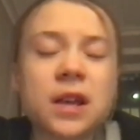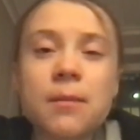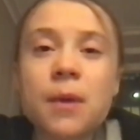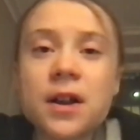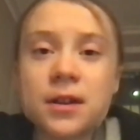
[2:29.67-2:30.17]

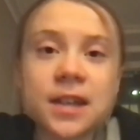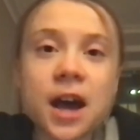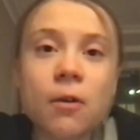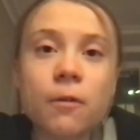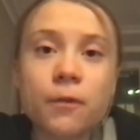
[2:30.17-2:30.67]
imagine
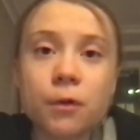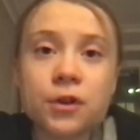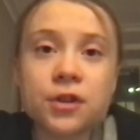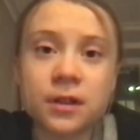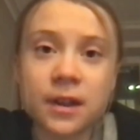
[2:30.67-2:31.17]
how
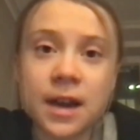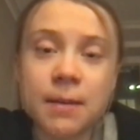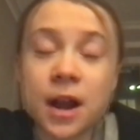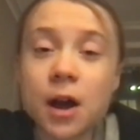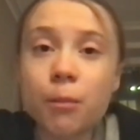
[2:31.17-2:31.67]
fortunate I
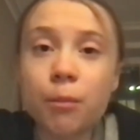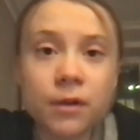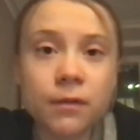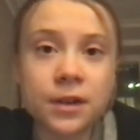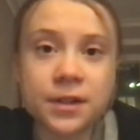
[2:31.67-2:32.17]
am and how
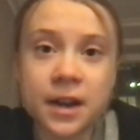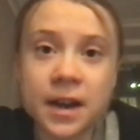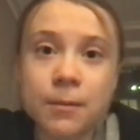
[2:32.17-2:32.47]
privileged I